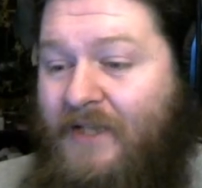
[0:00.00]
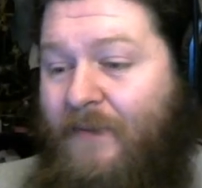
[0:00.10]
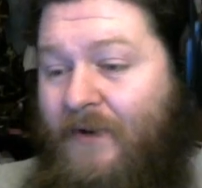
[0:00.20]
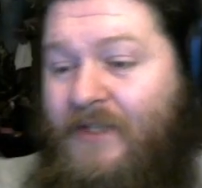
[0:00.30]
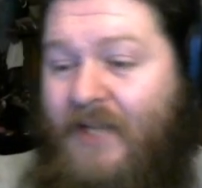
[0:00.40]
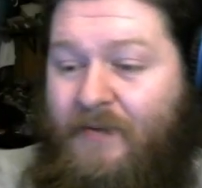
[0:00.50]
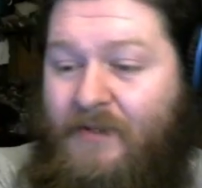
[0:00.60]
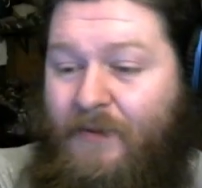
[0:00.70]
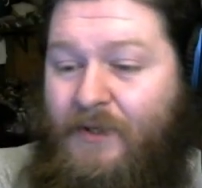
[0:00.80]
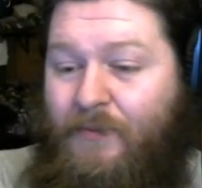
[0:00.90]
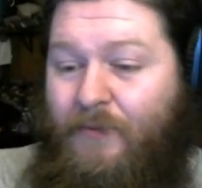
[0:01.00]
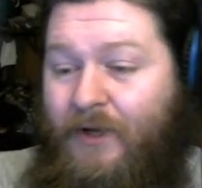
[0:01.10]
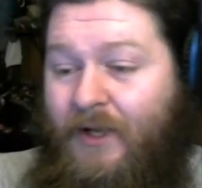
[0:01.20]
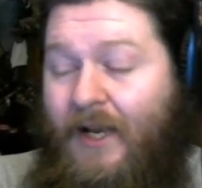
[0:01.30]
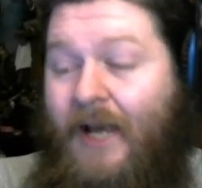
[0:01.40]
Pierce damage
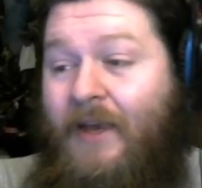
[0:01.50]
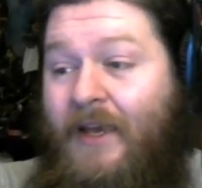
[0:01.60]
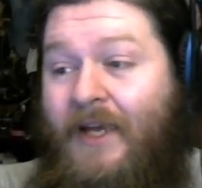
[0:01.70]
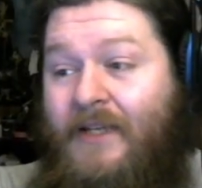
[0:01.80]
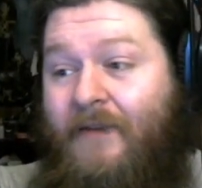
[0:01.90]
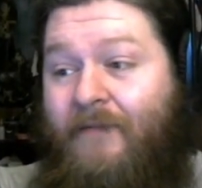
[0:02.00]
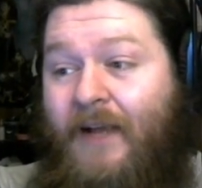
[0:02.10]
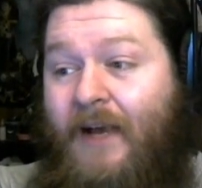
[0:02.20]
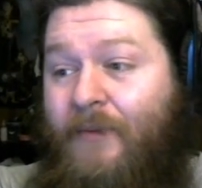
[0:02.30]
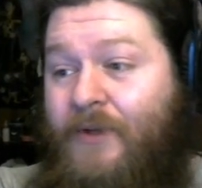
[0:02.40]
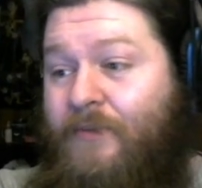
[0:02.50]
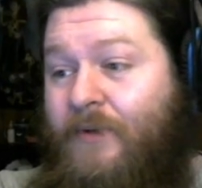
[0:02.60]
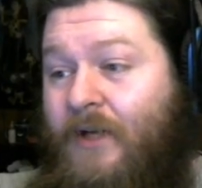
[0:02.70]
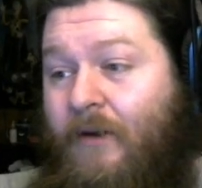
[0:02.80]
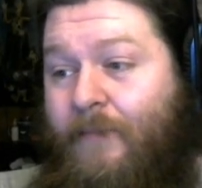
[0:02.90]
+1. Now, he gets a flat
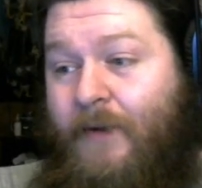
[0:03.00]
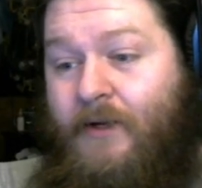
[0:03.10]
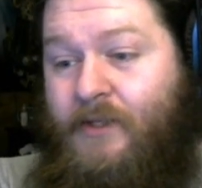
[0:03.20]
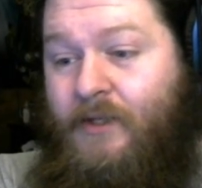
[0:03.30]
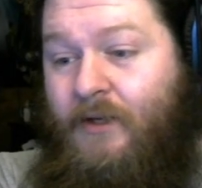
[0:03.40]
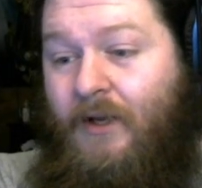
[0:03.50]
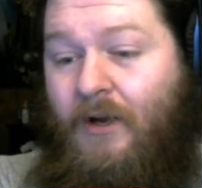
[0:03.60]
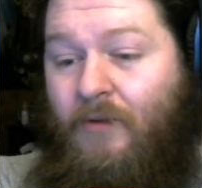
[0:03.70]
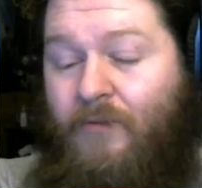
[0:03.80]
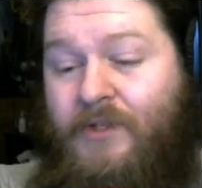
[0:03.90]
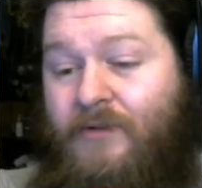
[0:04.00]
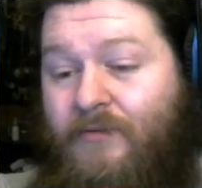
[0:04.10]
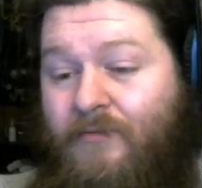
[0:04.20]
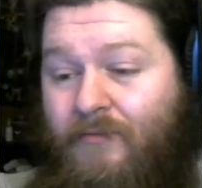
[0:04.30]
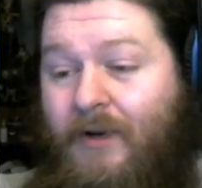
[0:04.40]
+1 to all Pierce, which is
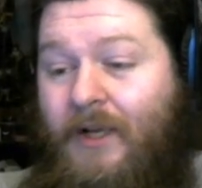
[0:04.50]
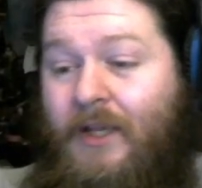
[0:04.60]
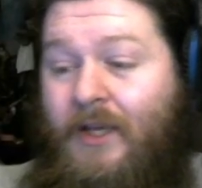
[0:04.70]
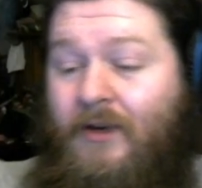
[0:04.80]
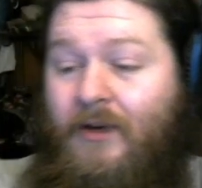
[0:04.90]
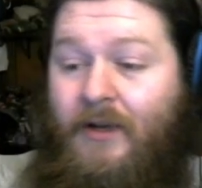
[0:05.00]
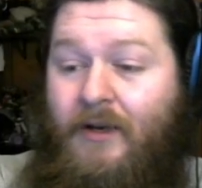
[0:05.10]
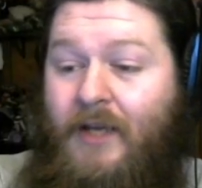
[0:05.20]
really good.